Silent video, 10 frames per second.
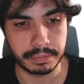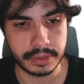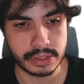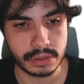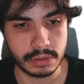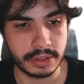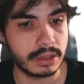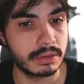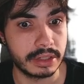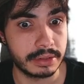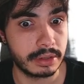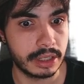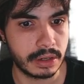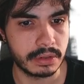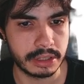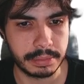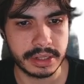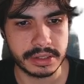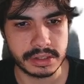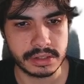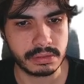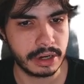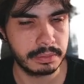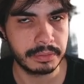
stuff, the Conan dependencies, right?